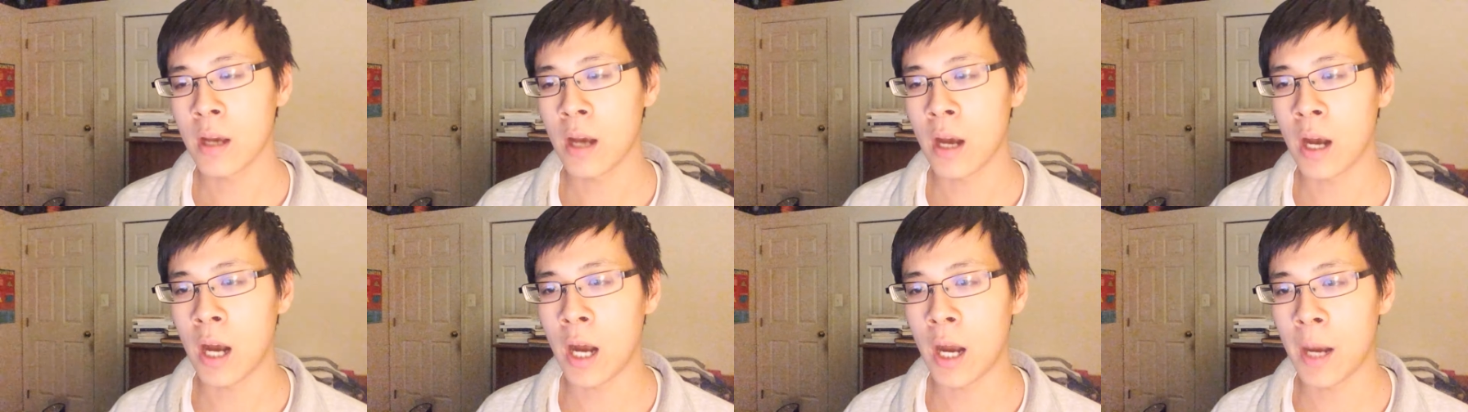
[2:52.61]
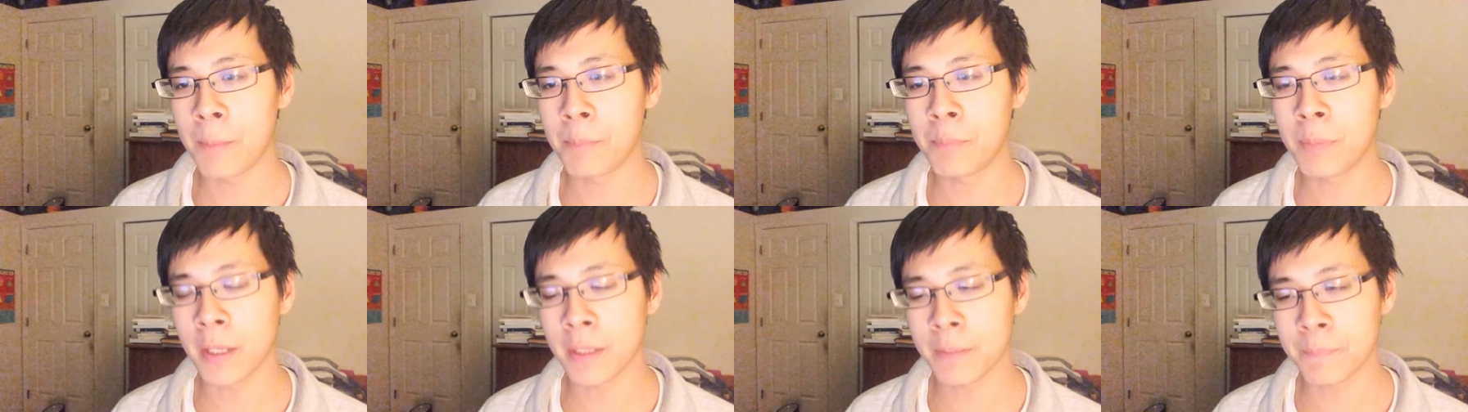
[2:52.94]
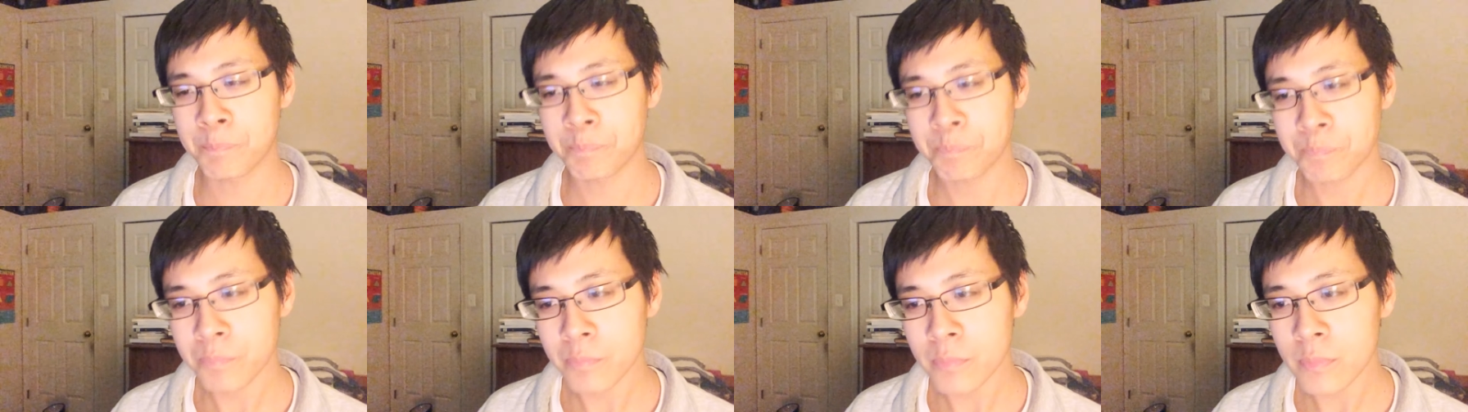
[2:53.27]
Uh,
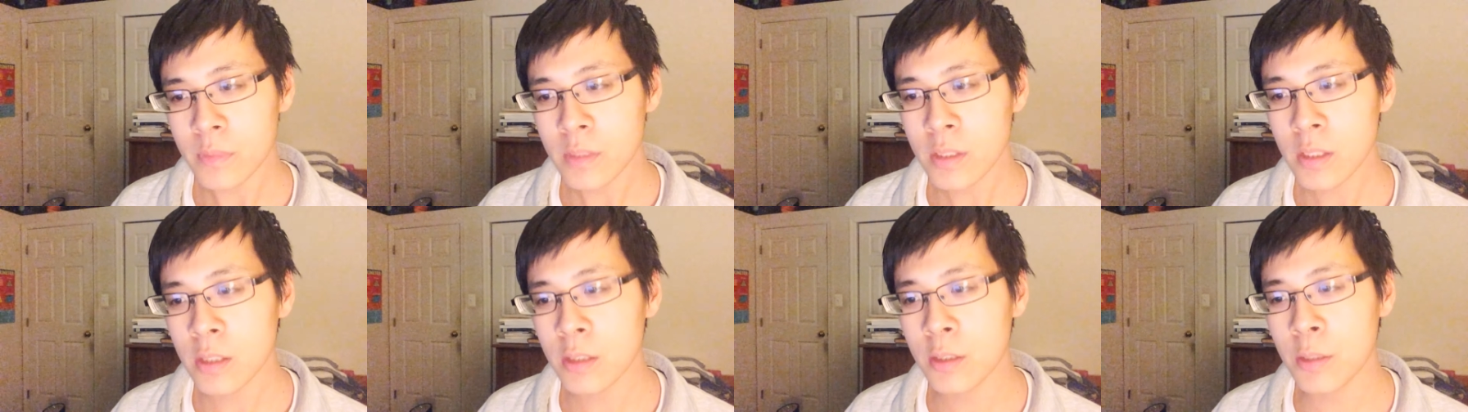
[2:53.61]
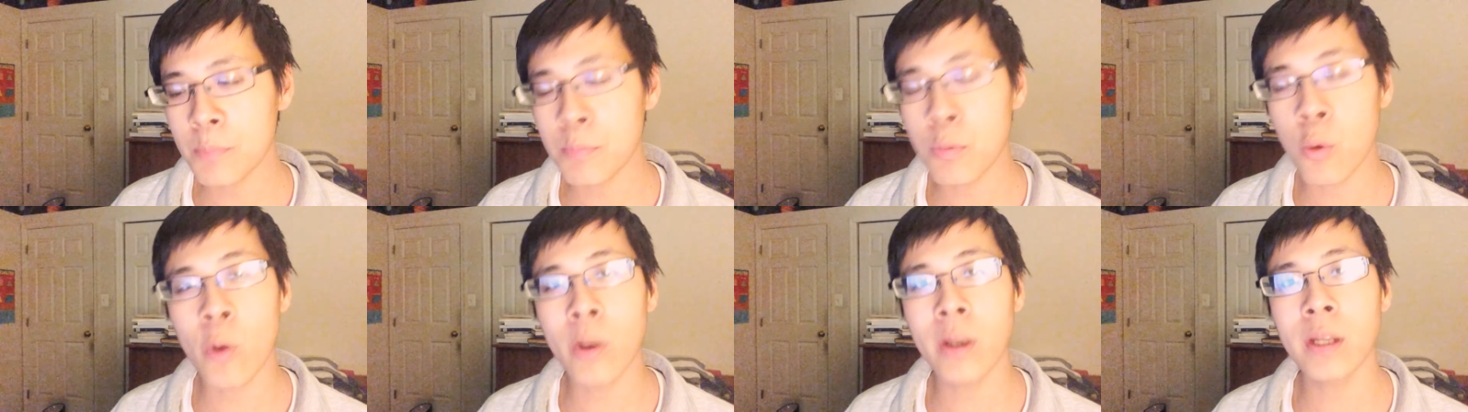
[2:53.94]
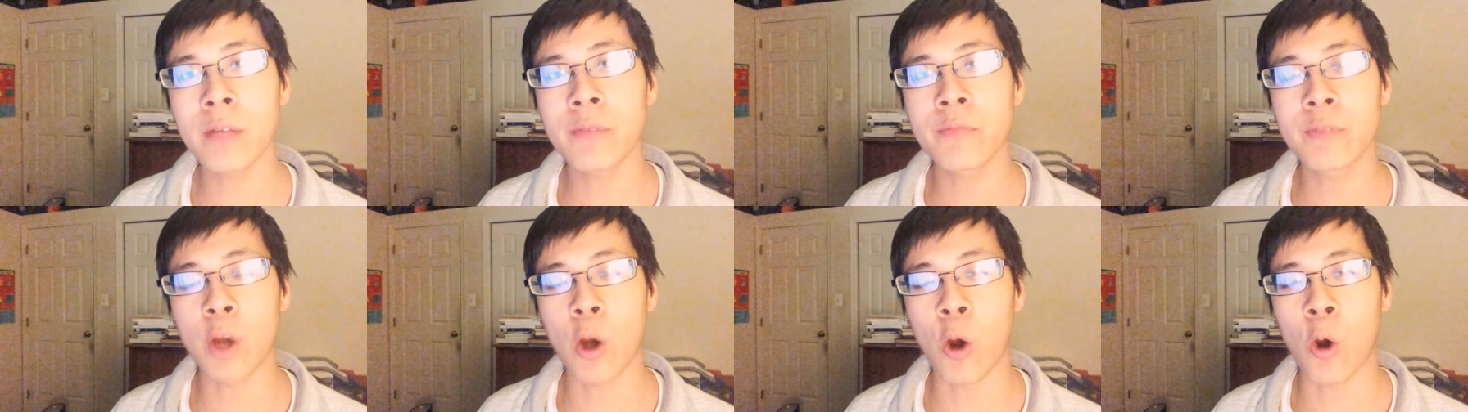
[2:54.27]
but the
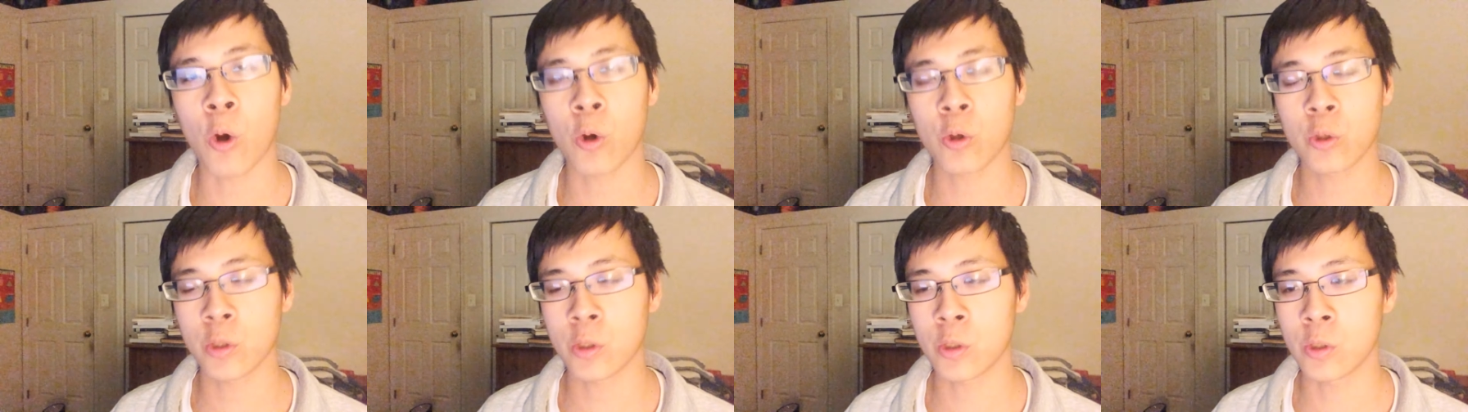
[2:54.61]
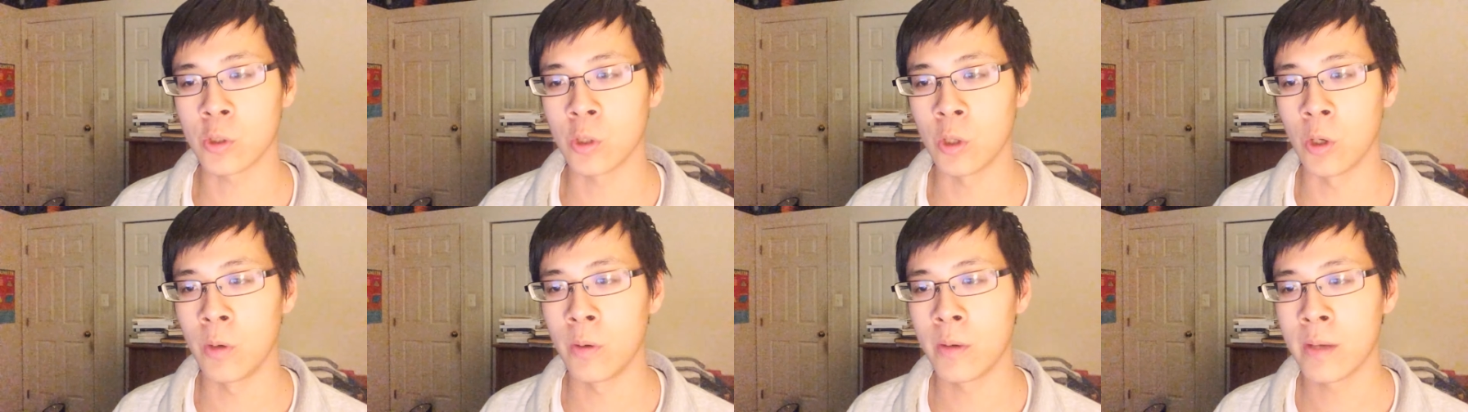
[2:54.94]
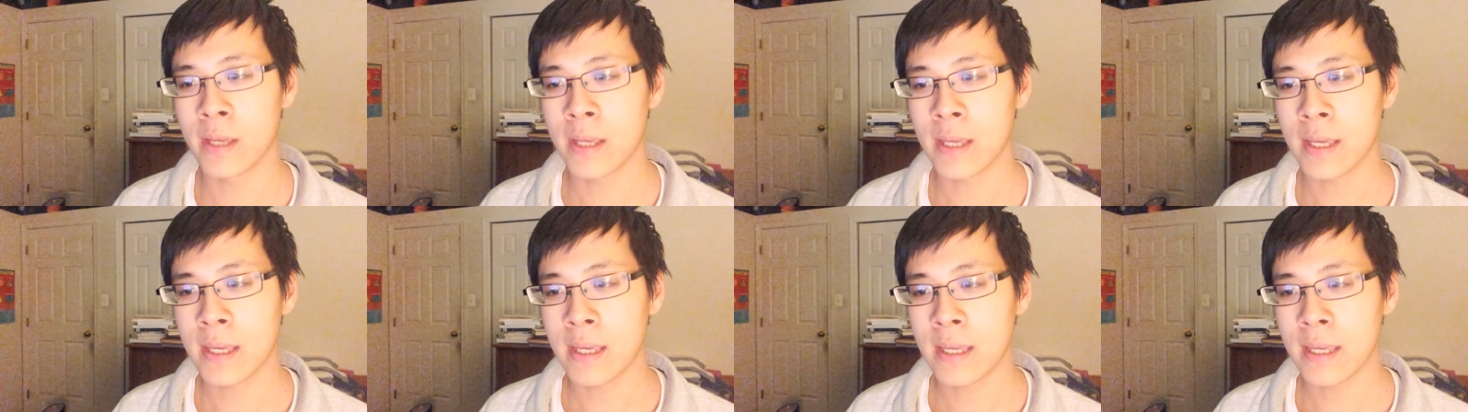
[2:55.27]
point of the article